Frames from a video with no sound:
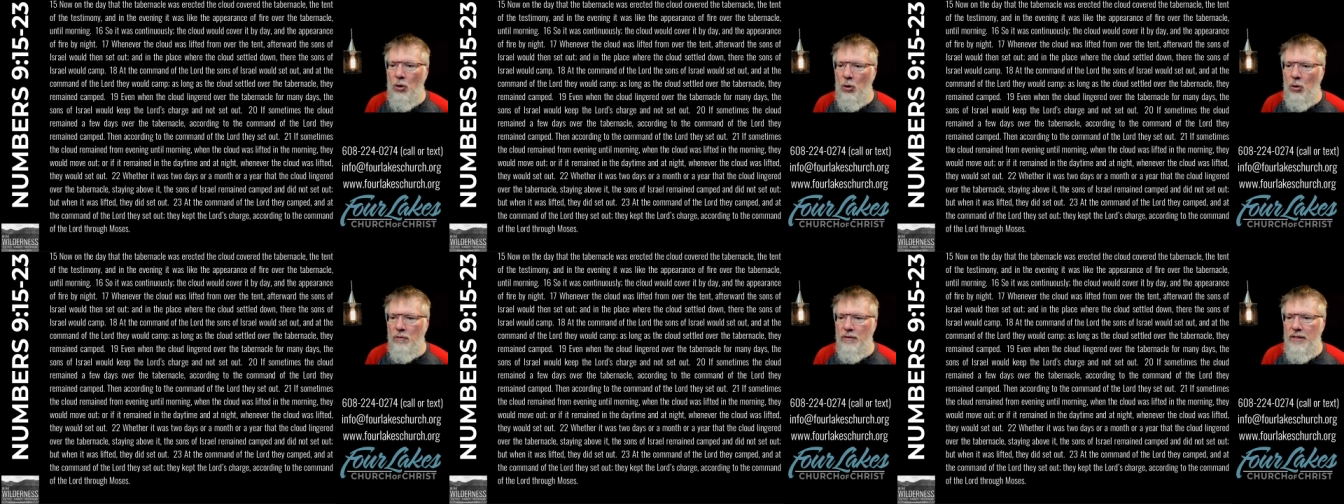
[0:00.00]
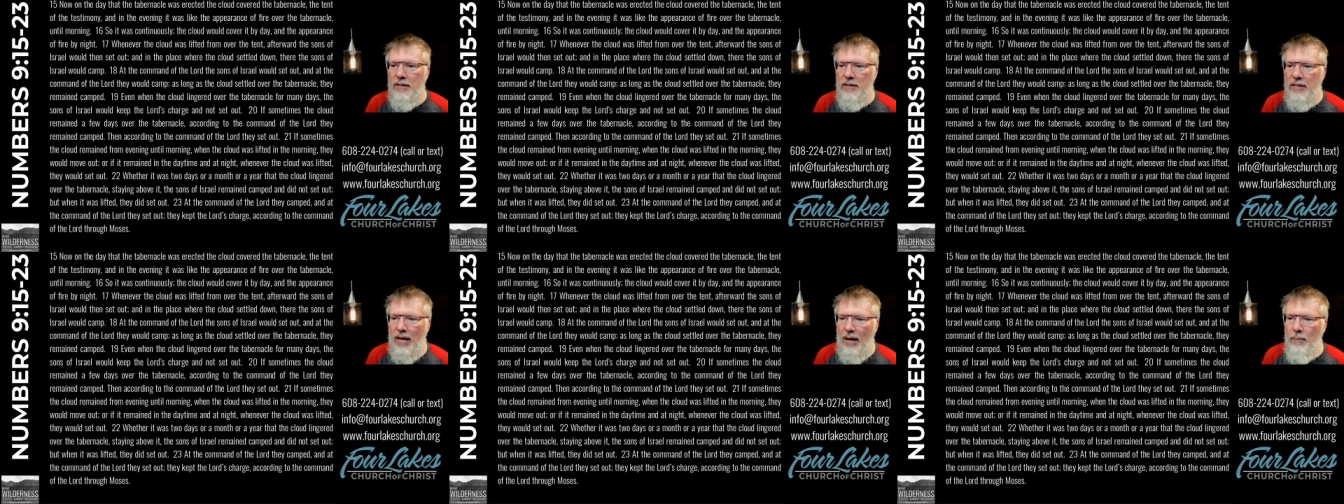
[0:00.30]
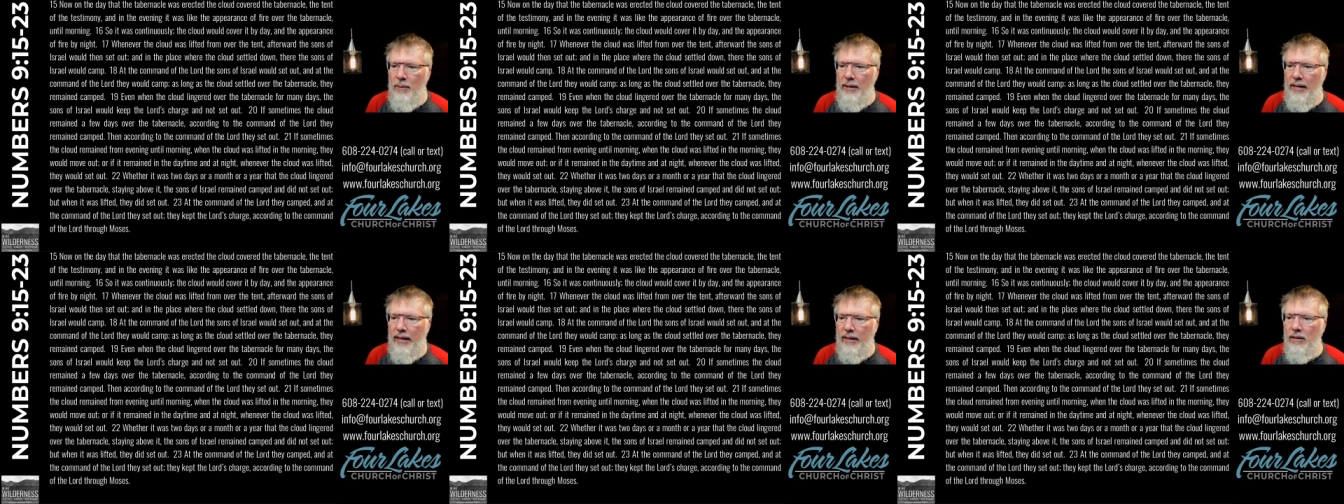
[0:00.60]
over the
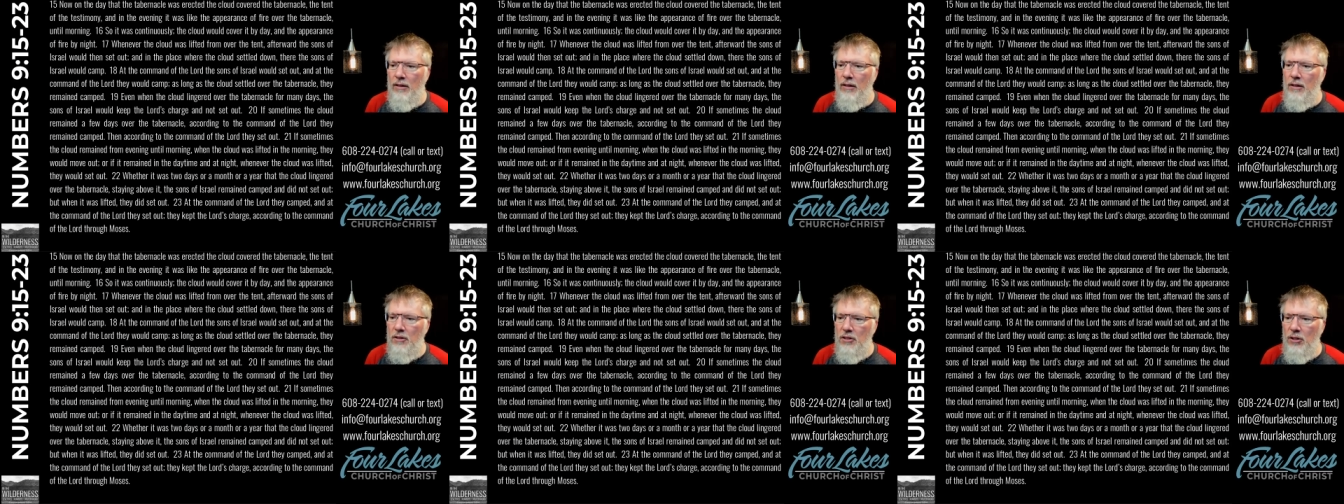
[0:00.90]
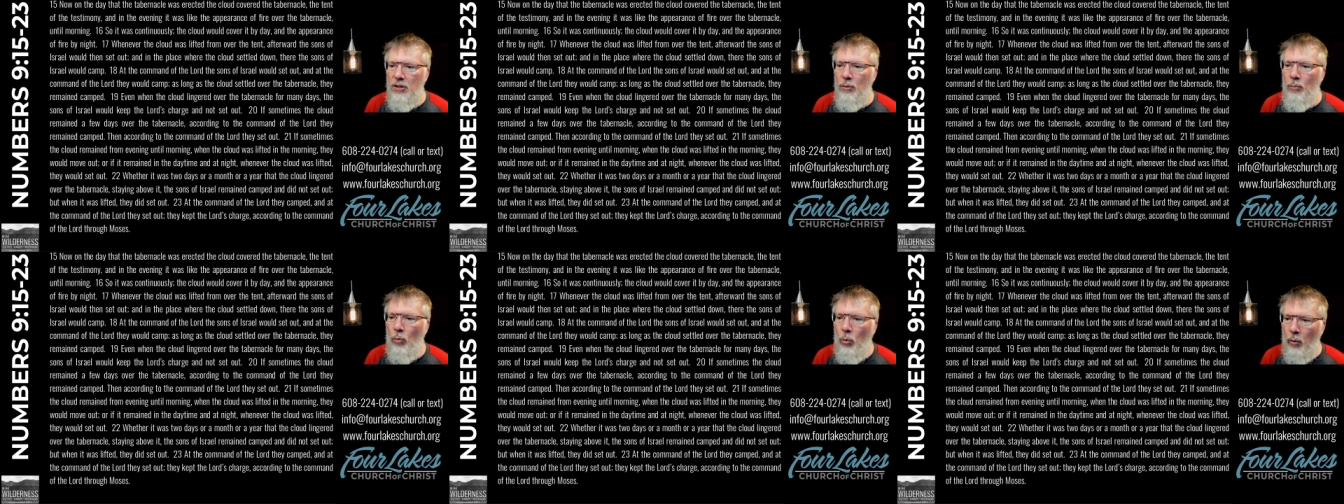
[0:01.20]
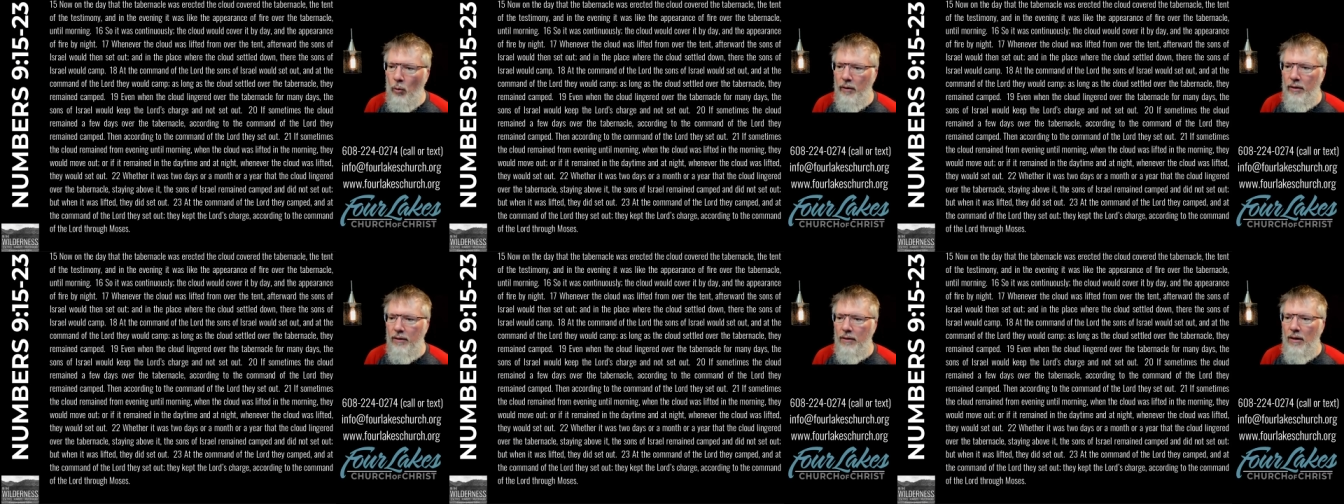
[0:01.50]
tabernacle until
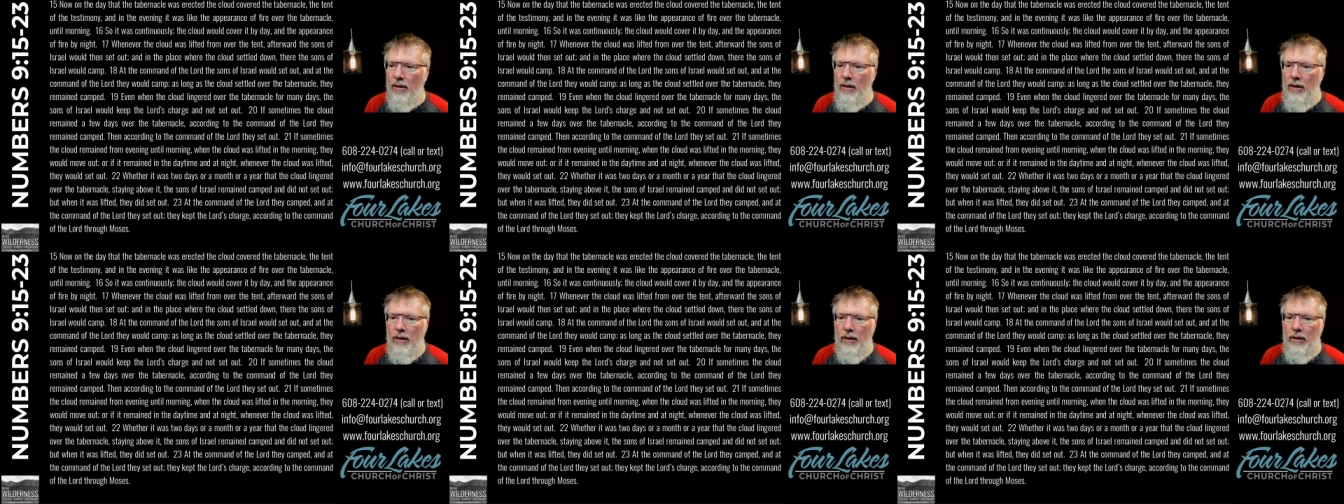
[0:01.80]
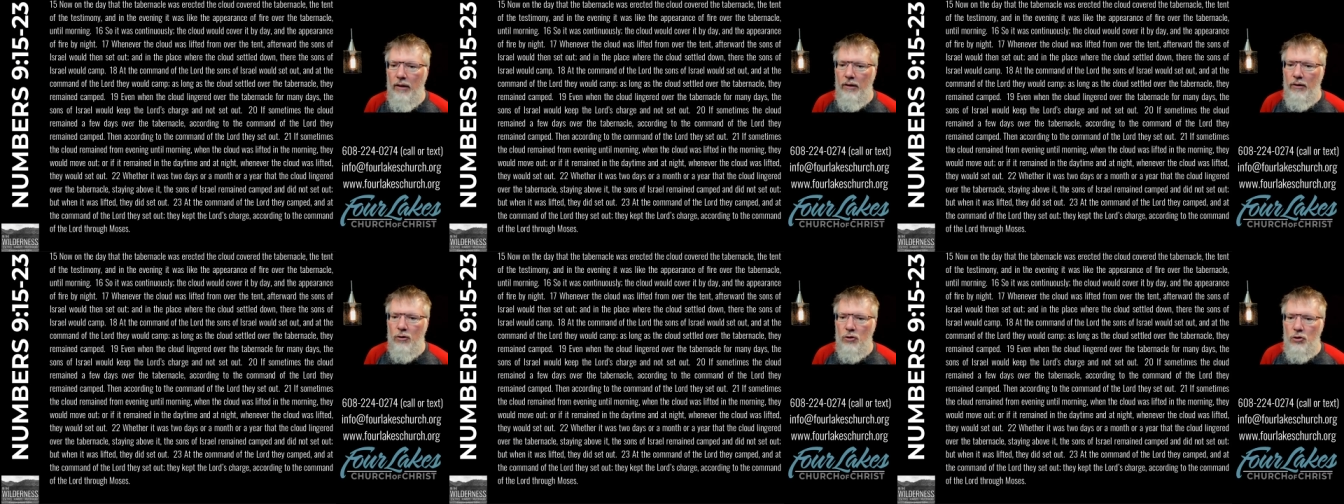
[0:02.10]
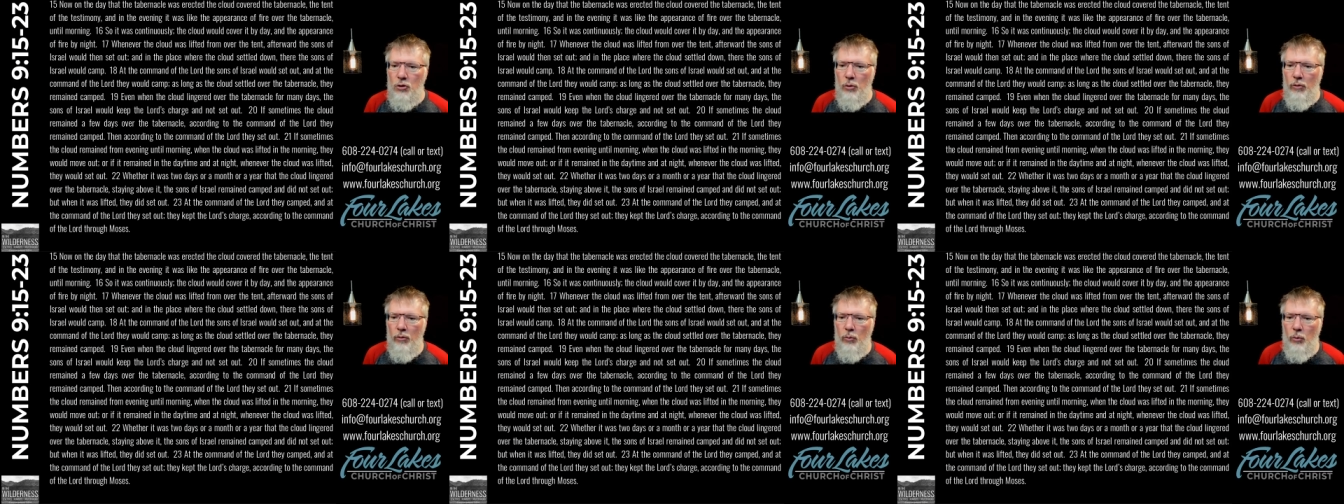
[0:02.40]
morning.
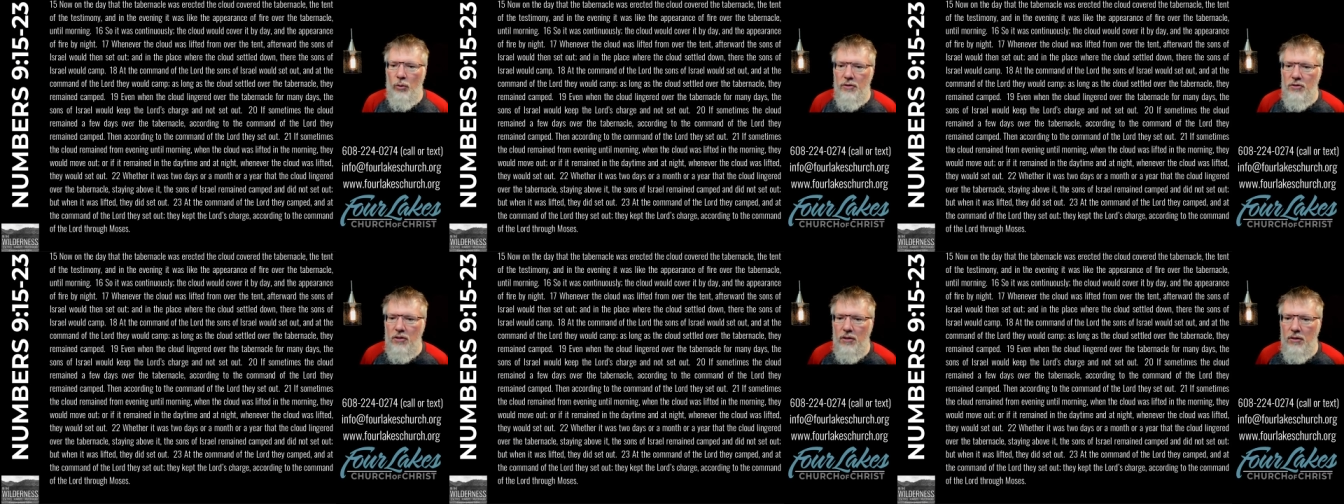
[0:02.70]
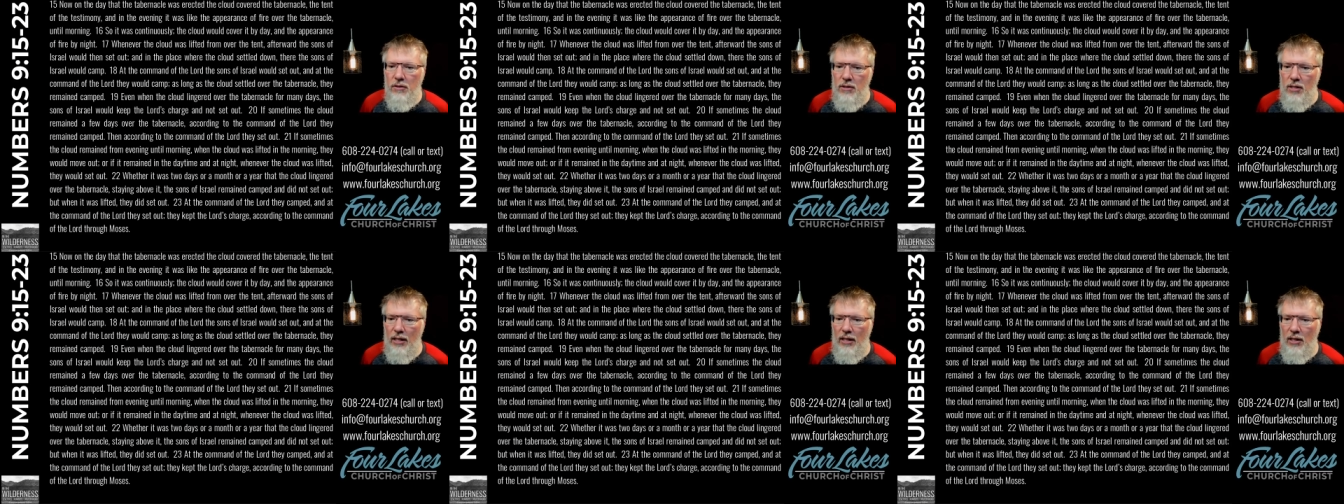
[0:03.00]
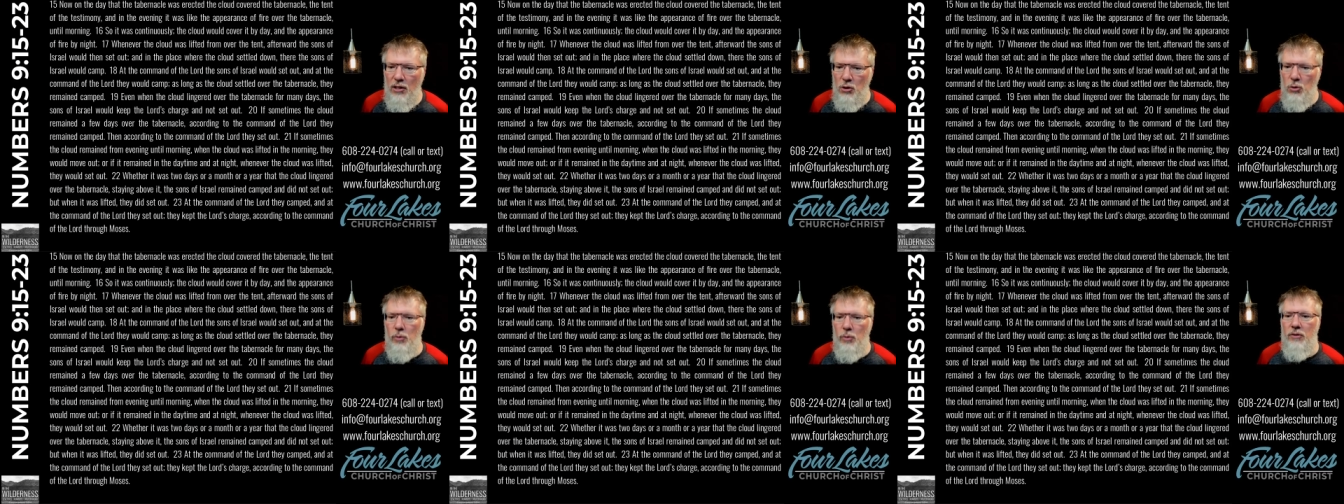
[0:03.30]
So it was
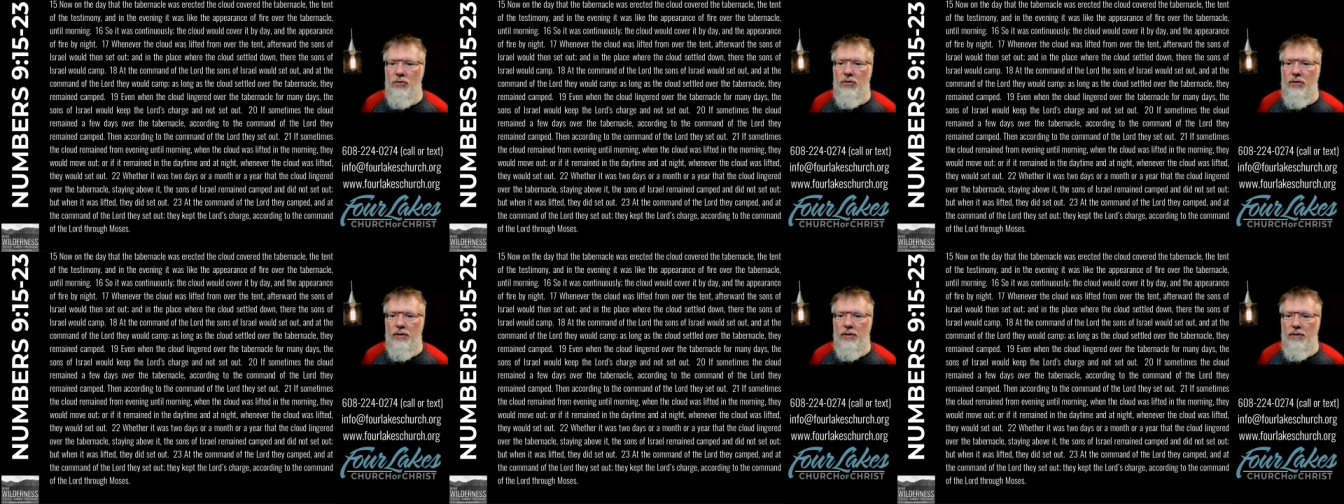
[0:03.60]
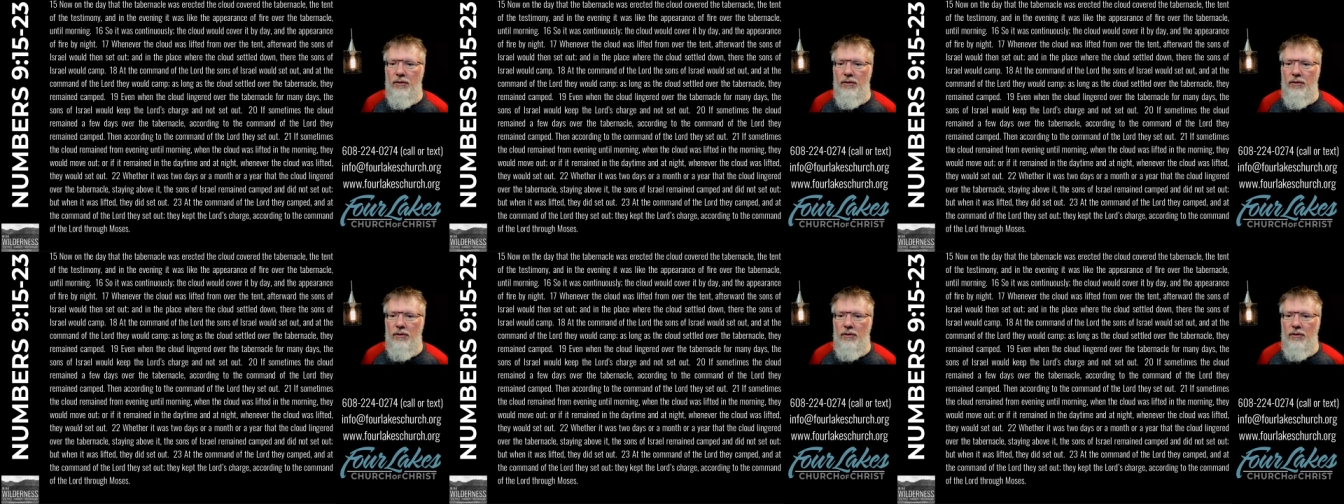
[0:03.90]
continuously.